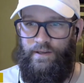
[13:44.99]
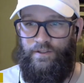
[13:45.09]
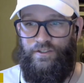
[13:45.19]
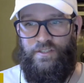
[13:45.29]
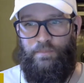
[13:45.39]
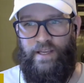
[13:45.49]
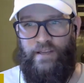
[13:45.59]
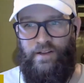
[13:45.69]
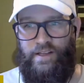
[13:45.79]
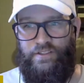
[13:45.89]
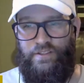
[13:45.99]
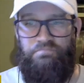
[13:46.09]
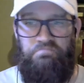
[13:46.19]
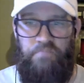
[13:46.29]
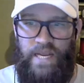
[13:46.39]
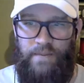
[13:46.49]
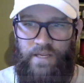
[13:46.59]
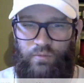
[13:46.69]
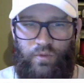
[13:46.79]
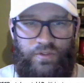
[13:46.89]
Just speculation, maybe.
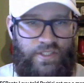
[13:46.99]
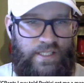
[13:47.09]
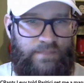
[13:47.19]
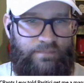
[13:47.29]
We'll see.